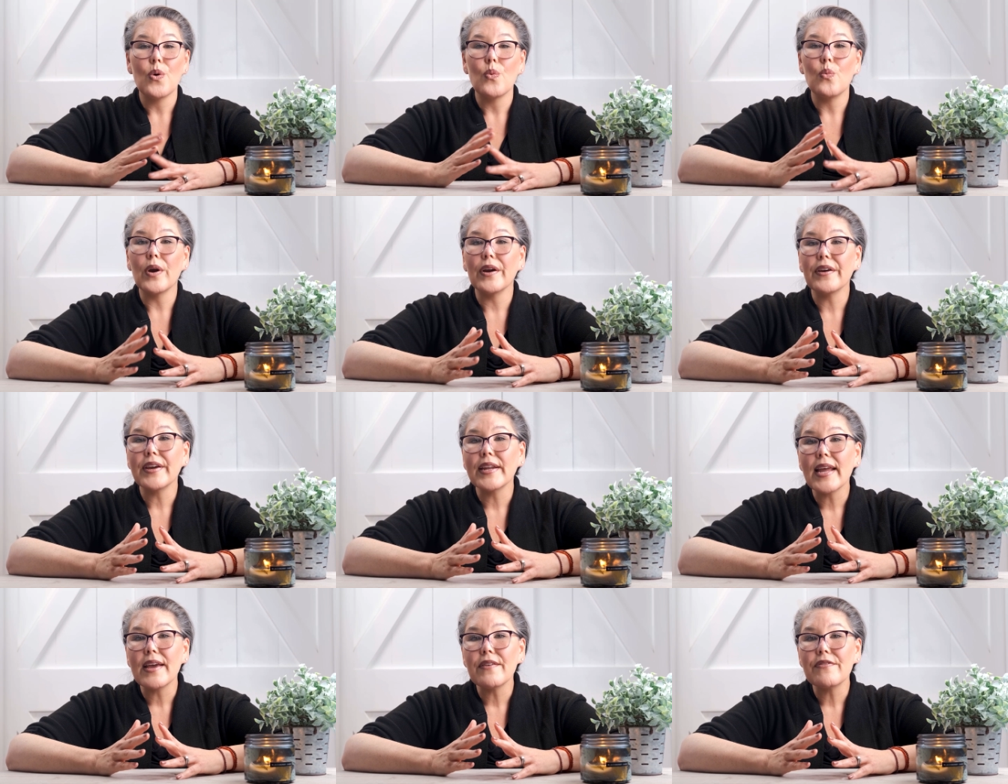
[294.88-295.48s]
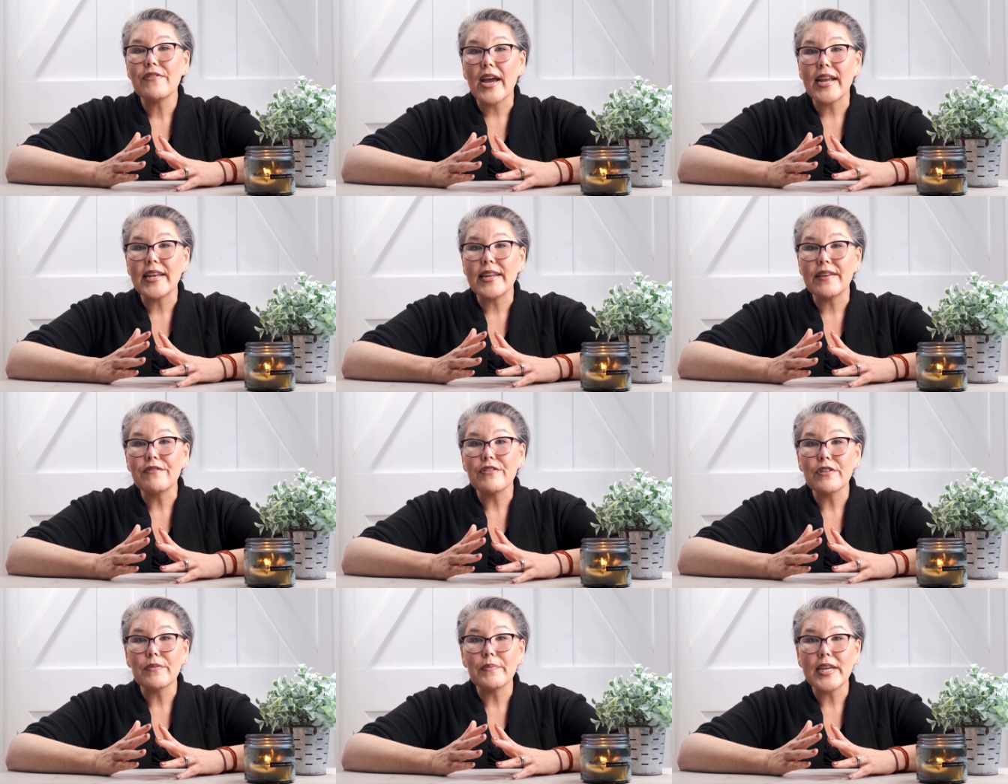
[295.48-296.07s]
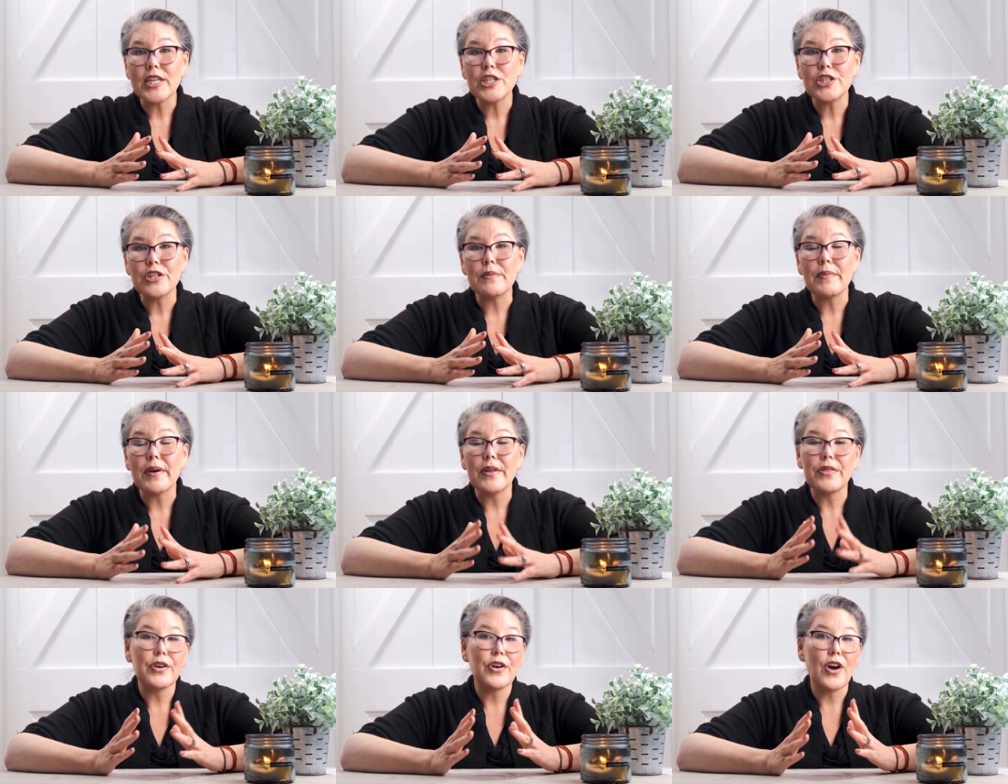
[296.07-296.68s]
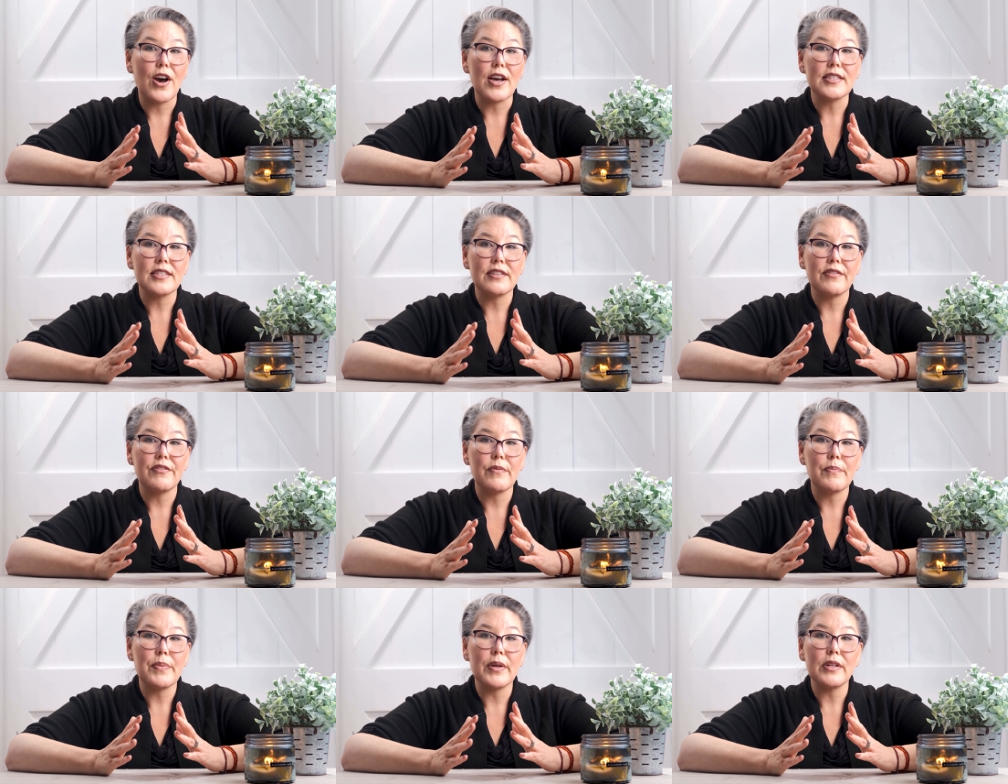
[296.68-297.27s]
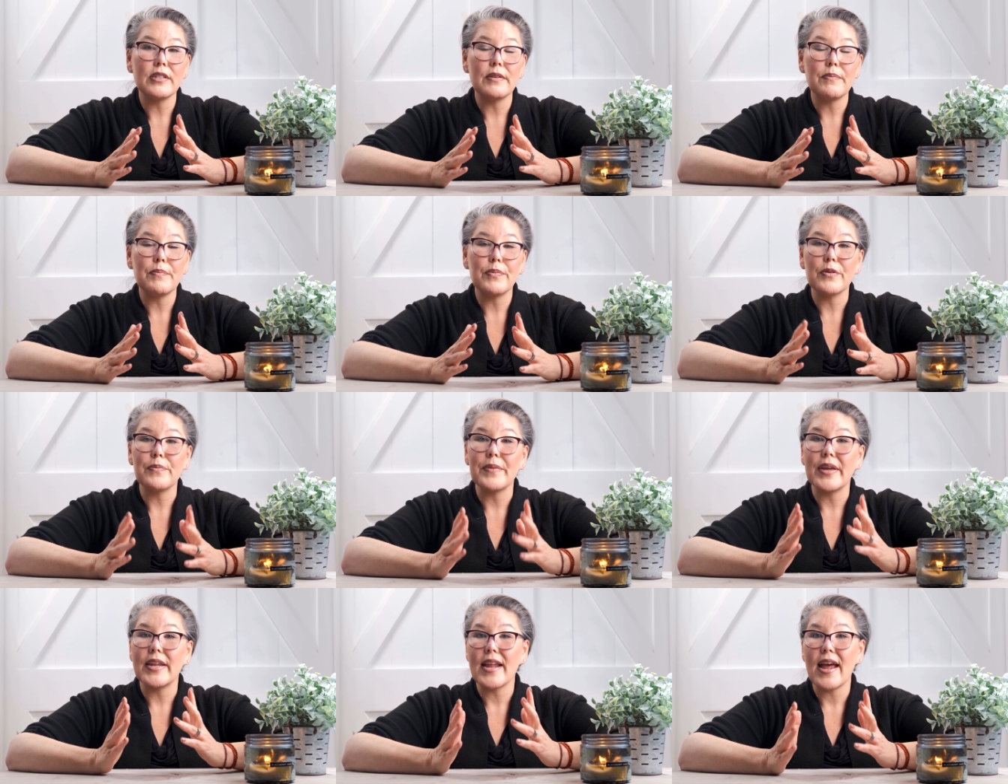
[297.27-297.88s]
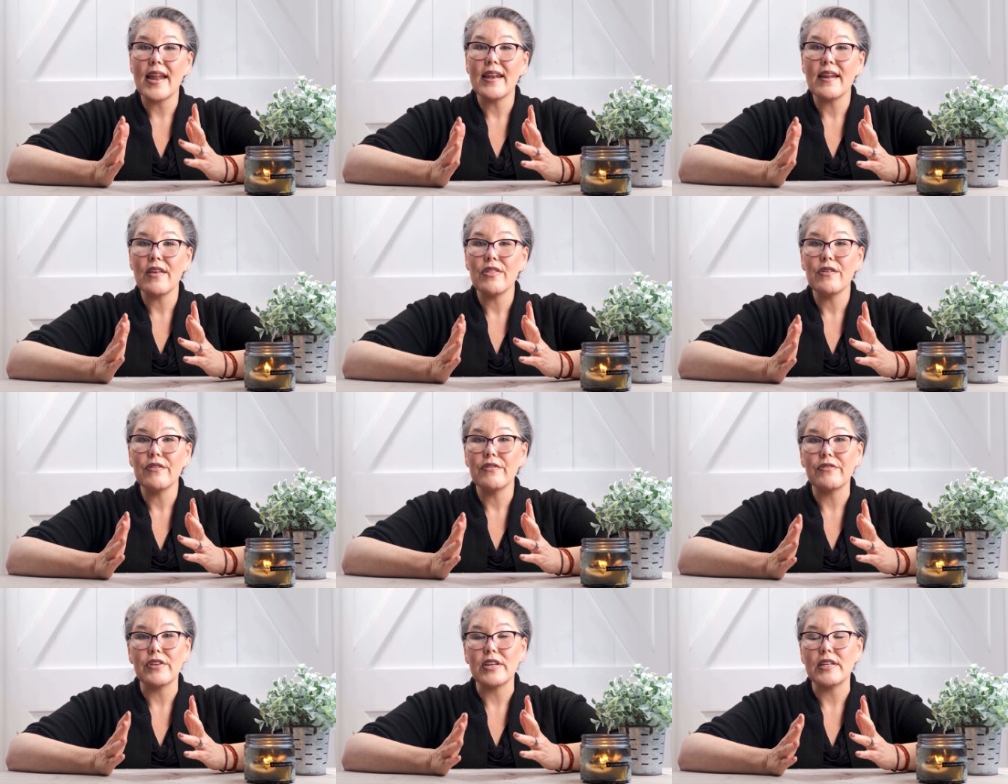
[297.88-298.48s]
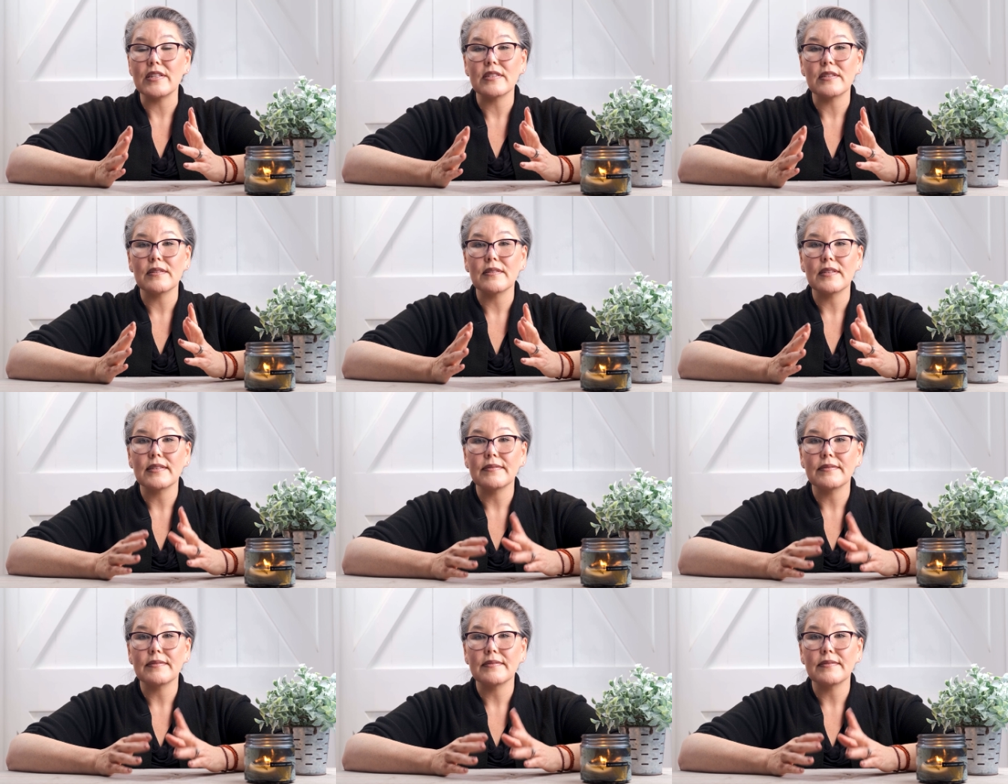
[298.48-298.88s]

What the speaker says: Where can I find information about the cost of a building permit and other fees?